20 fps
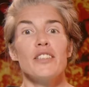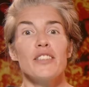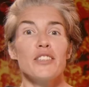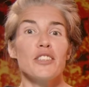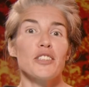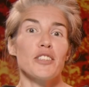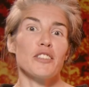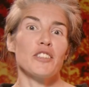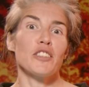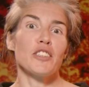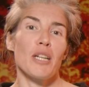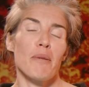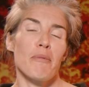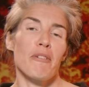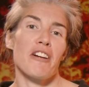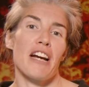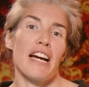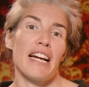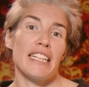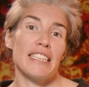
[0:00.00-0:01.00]
So to
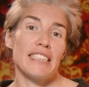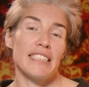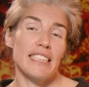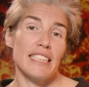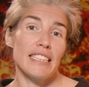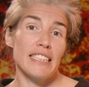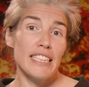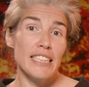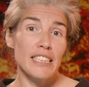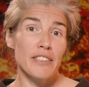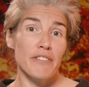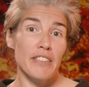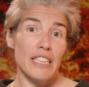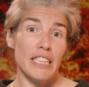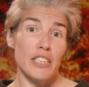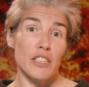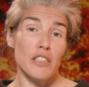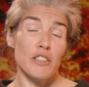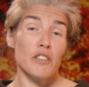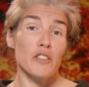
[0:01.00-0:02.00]
summarize, in this
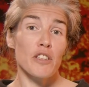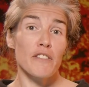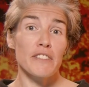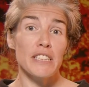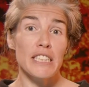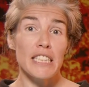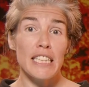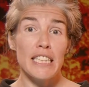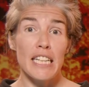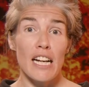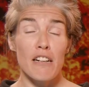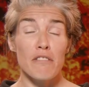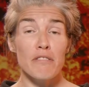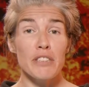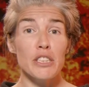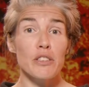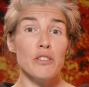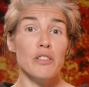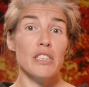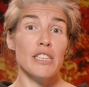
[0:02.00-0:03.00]
video you have seen how we
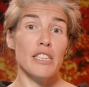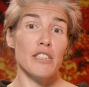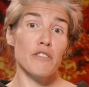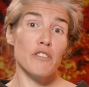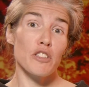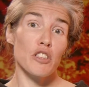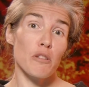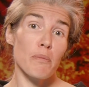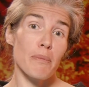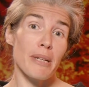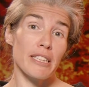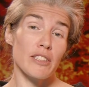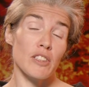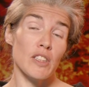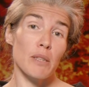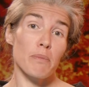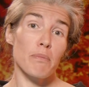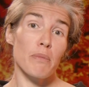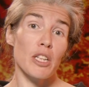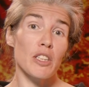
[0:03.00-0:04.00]
use
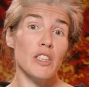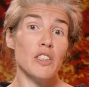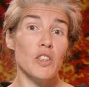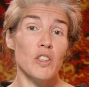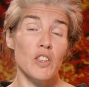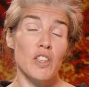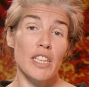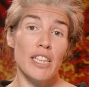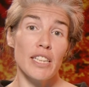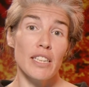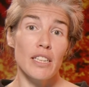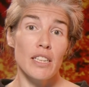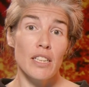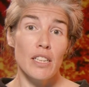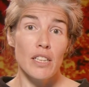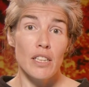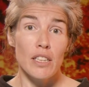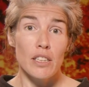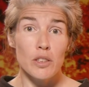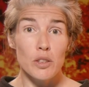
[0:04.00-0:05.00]
stereo-photogrammetric monitoring
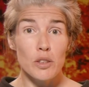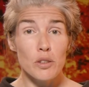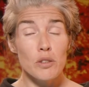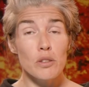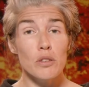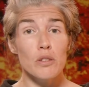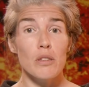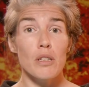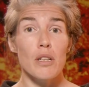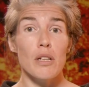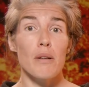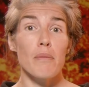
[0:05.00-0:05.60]
to